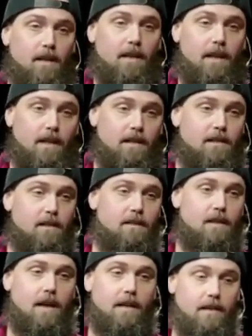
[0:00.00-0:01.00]
and it's
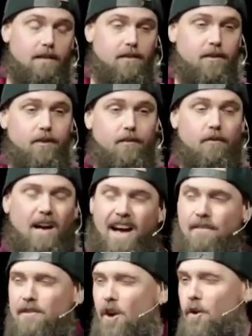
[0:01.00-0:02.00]
decided to, I
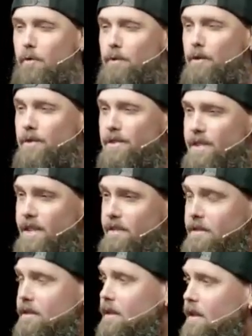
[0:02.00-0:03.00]
have an autoimmune
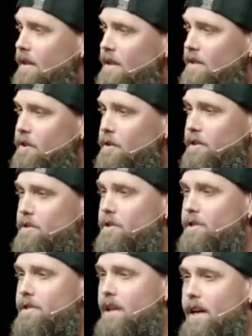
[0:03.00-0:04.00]
disease, so it's
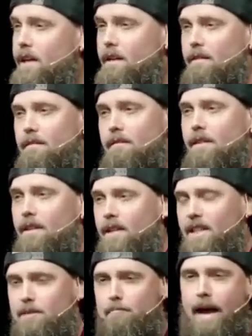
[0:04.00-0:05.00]
just like,
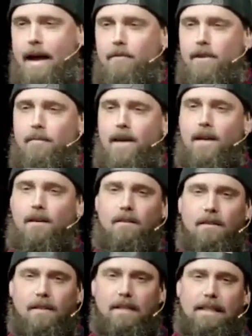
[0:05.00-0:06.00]
it's pounding me.
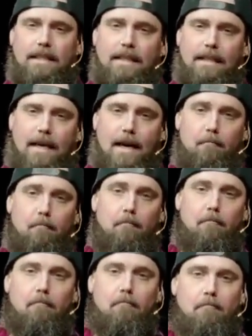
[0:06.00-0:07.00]
So
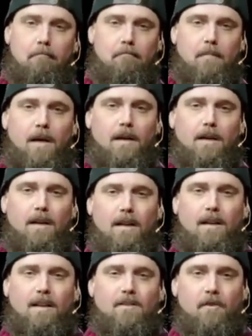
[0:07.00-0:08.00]

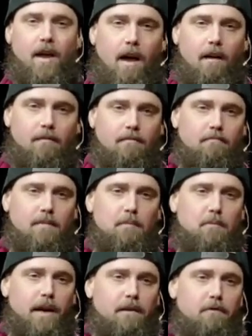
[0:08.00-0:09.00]
yeah, be
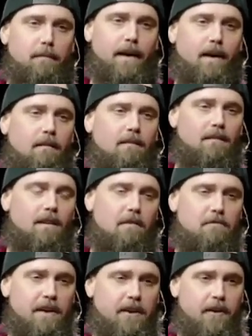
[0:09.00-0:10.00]
praying for me. I
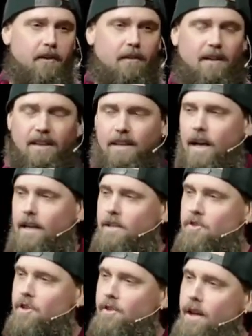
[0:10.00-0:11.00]
figure I can
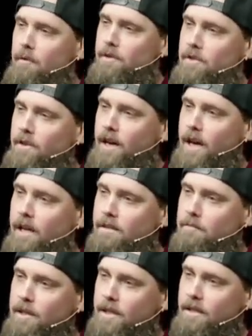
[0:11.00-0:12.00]
share that with you guys
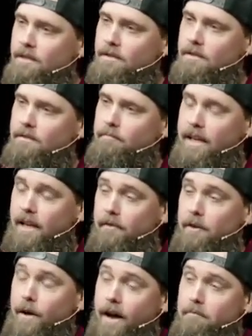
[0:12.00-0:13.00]
because many of
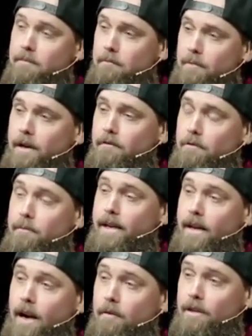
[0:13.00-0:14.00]
you have been praying for me,
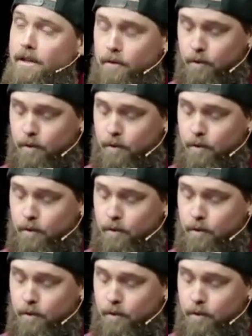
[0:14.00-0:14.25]
and I really do